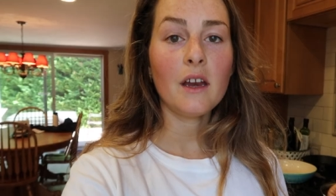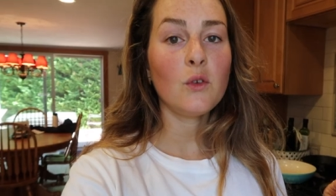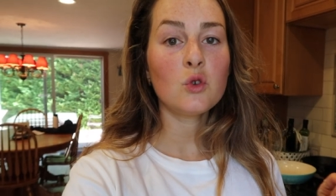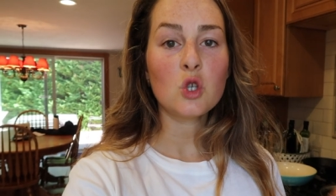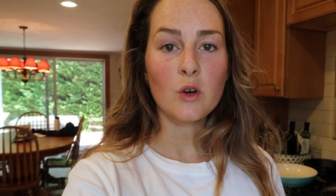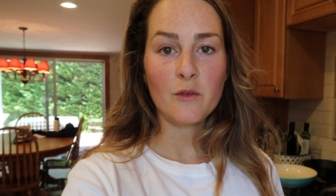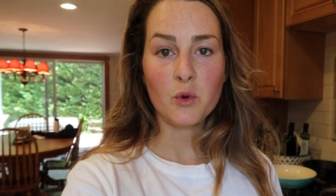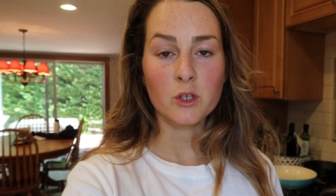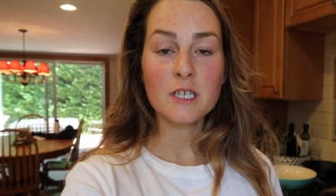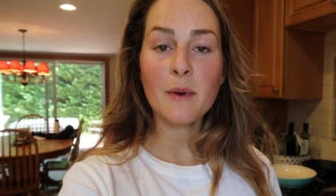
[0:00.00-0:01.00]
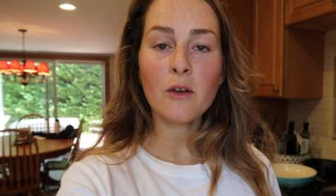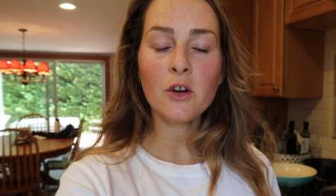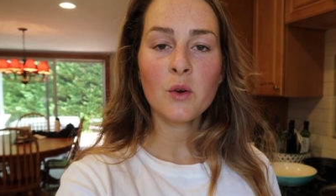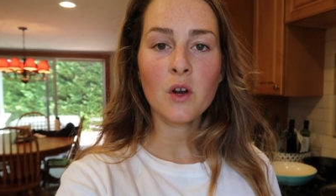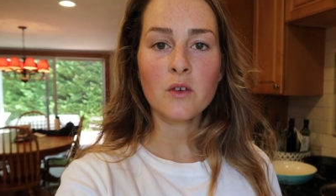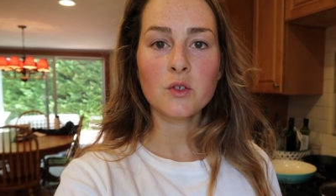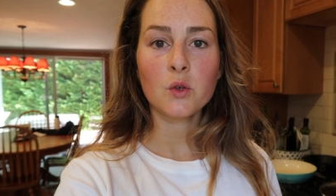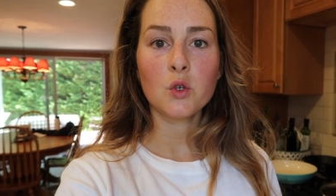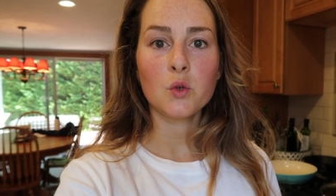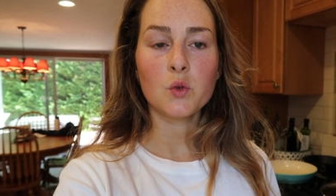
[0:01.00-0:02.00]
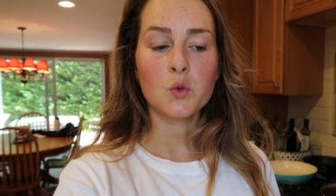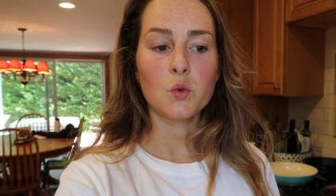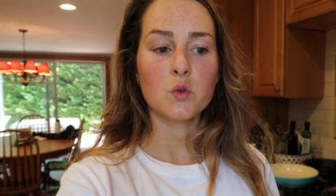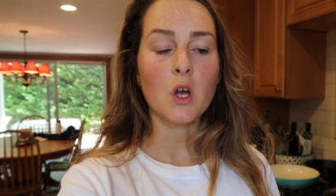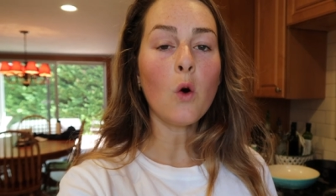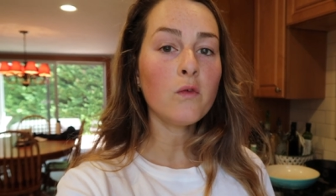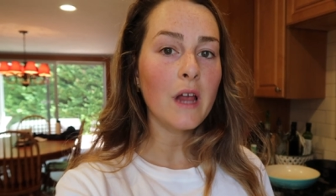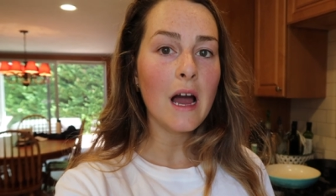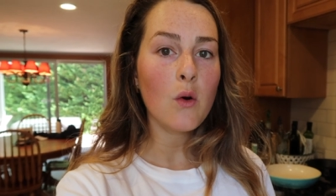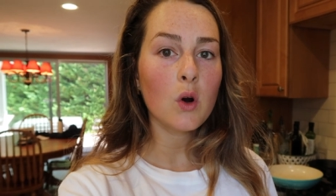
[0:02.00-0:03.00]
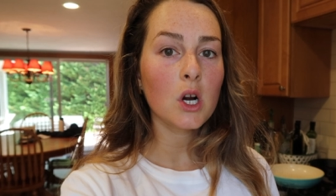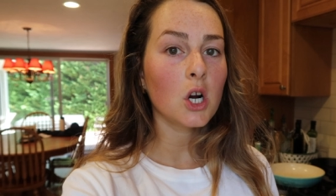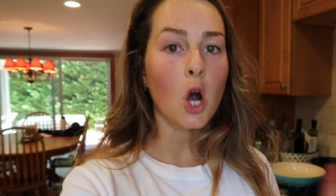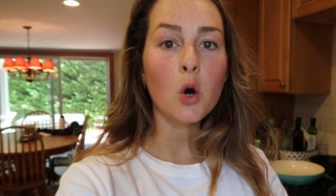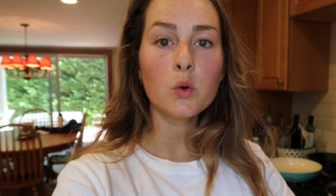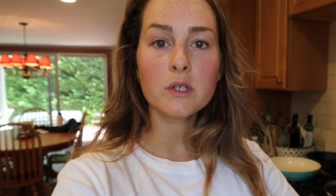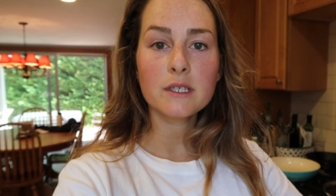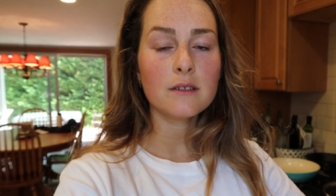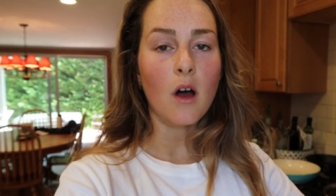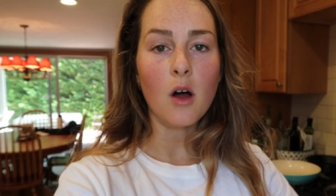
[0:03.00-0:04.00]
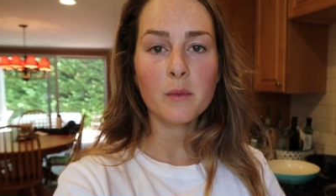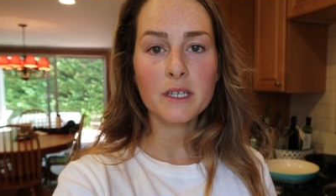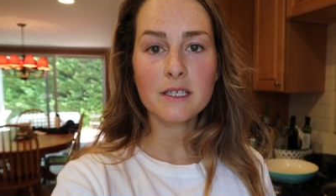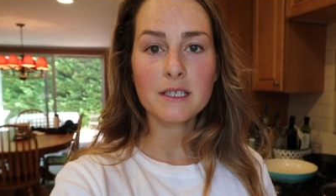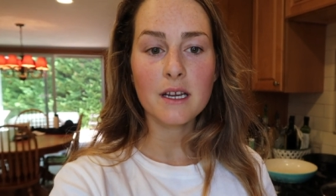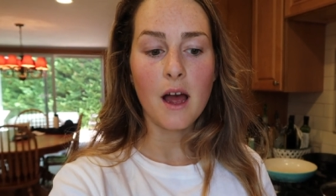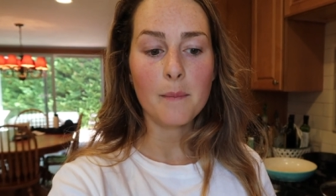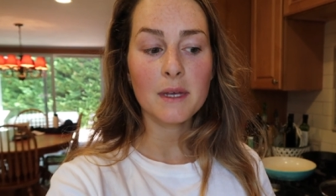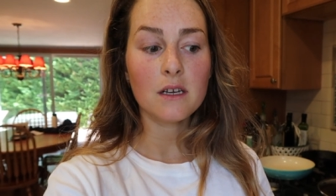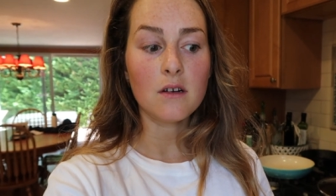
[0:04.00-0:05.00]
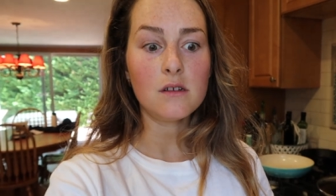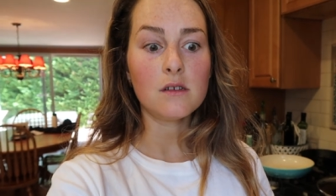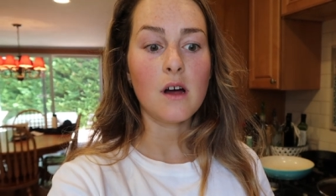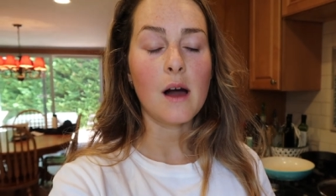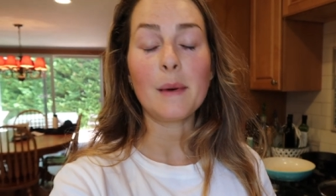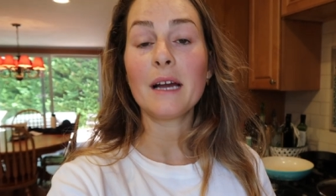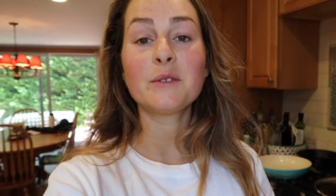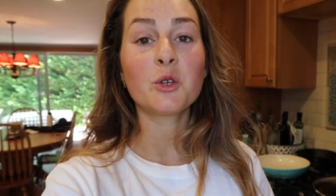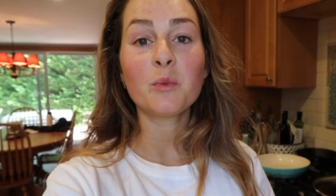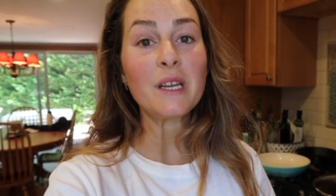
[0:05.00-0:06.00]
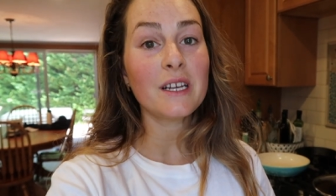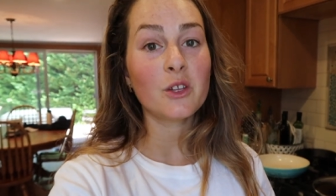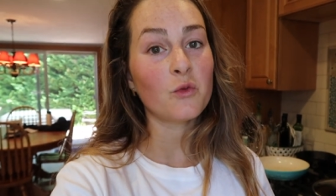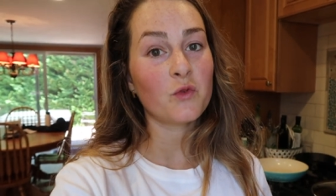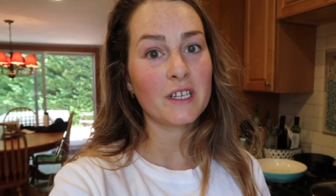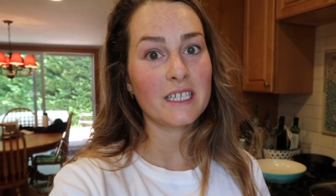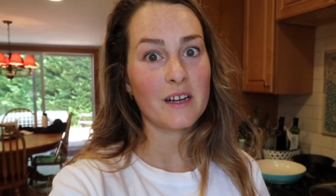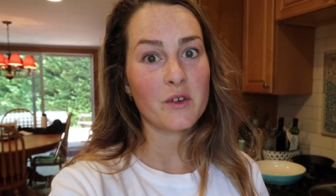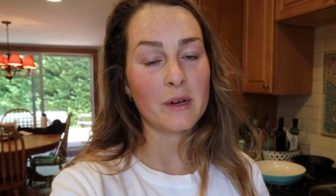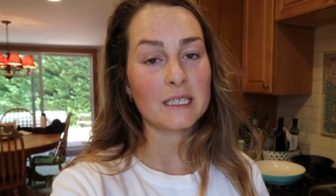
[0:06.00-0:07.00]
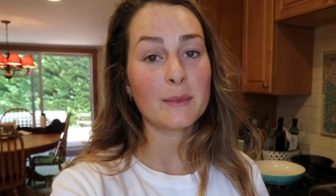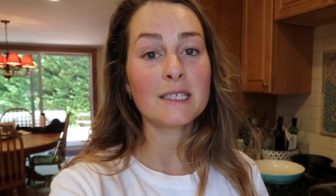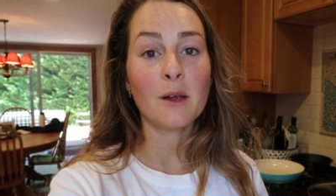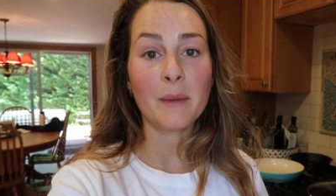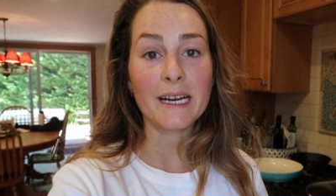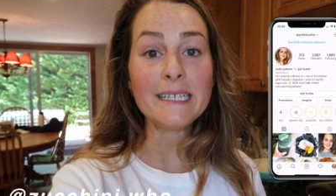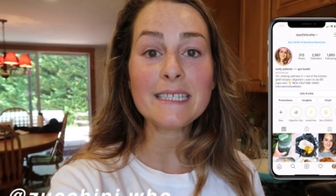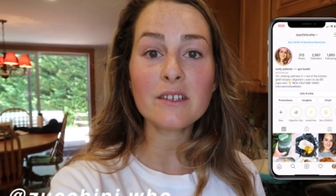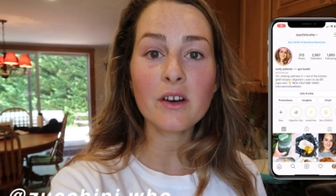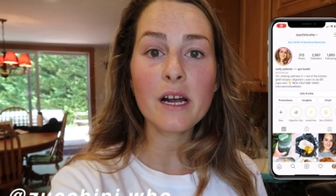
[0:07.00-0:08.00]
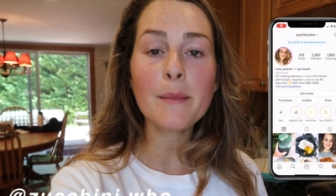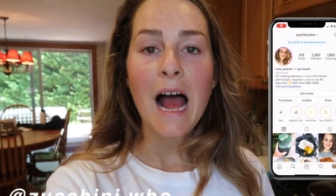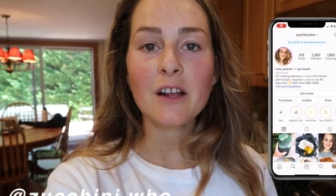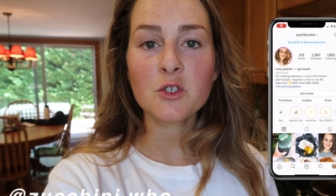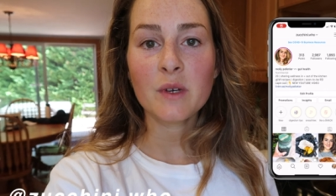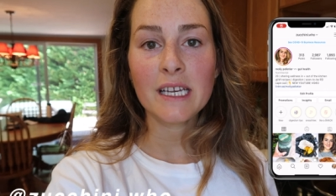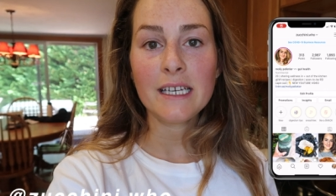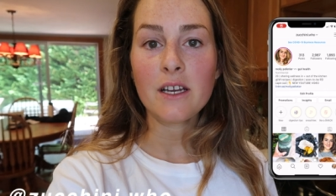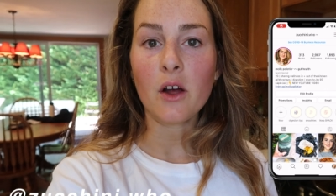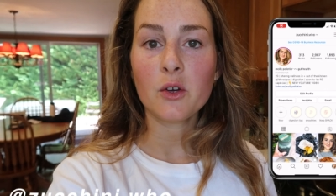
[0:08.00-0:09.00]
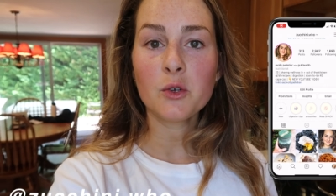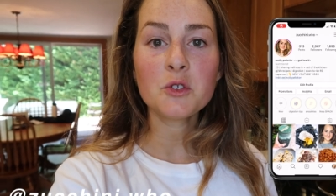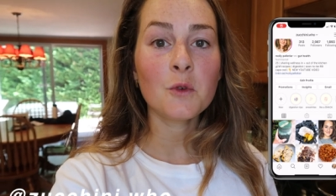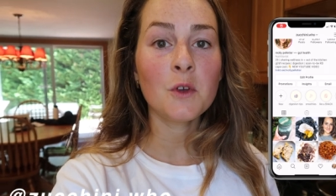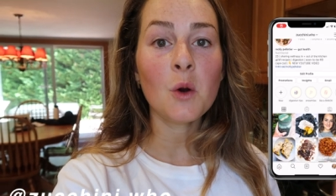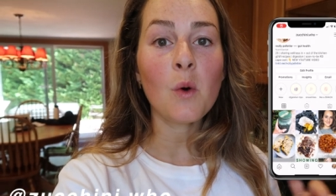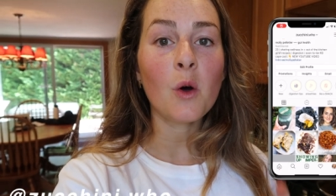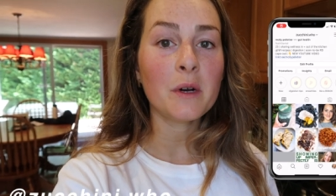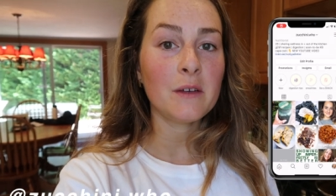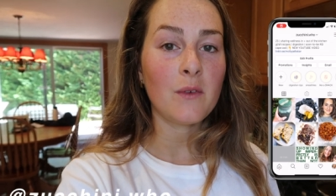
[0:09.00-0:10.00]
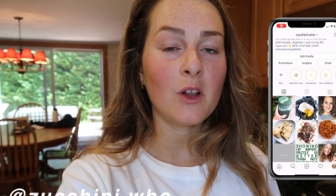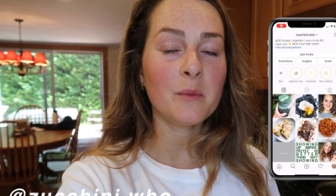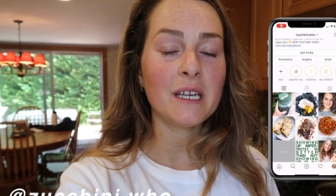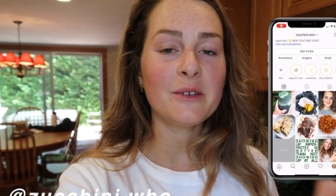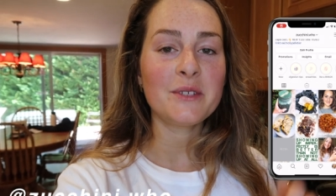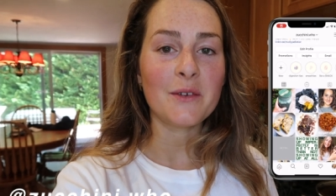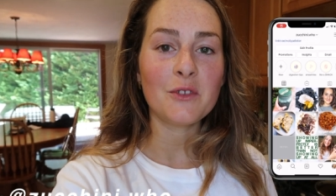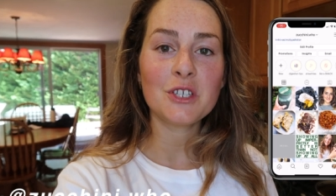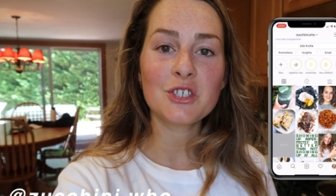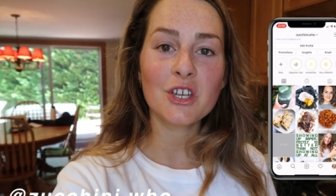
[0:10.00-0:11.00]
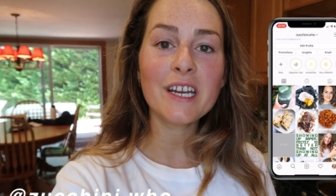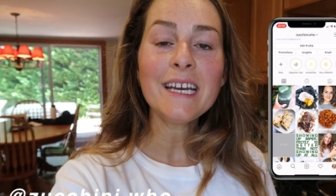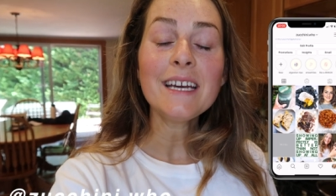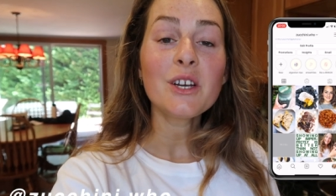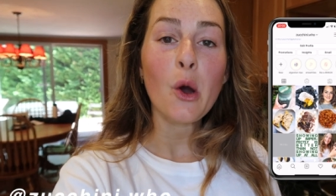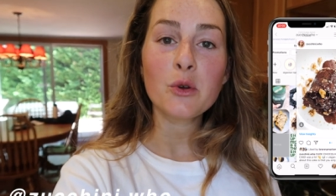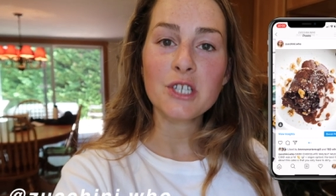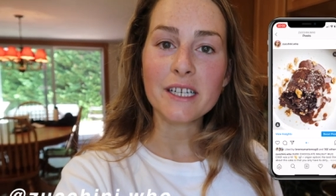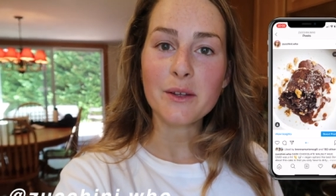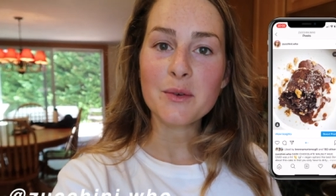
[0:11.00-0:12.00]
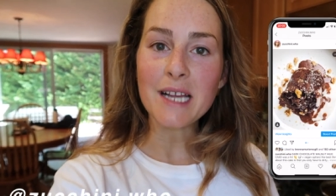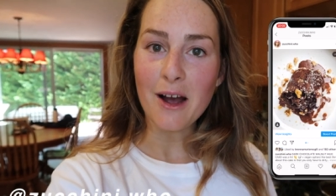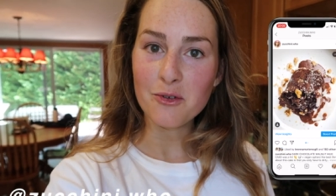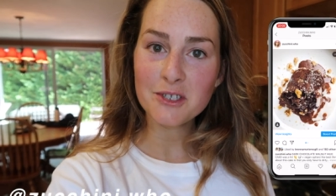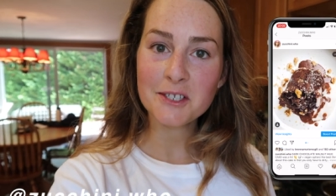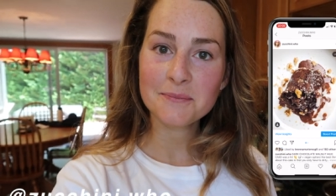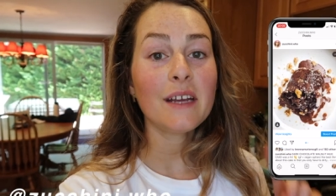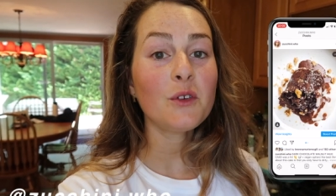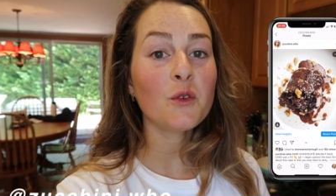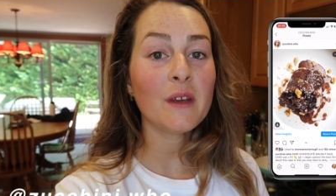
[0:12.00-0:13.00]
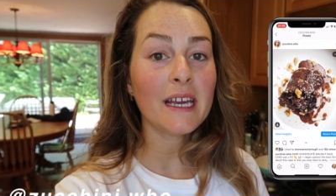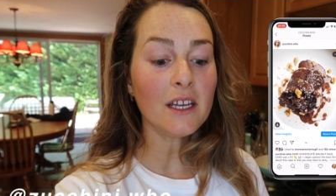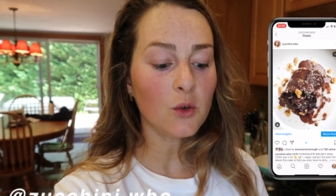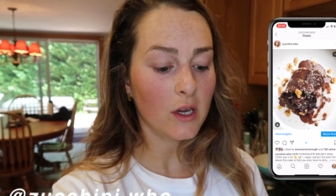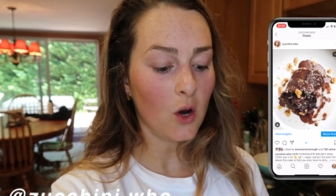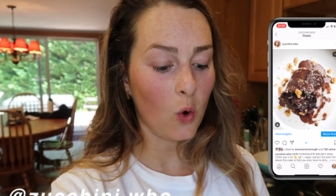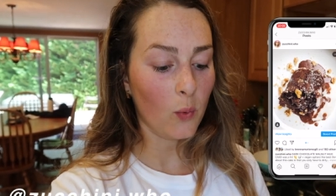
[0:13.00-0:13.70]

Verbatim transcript: And if you don't have protein powder, you can also use oat flour, oats, almond meal. Um, I have so many gluten-free, dairy-free recipes on my Instagram at zucchini.who, so if you don't already follow me, you definitely should go check those out. And if you're vegan, you can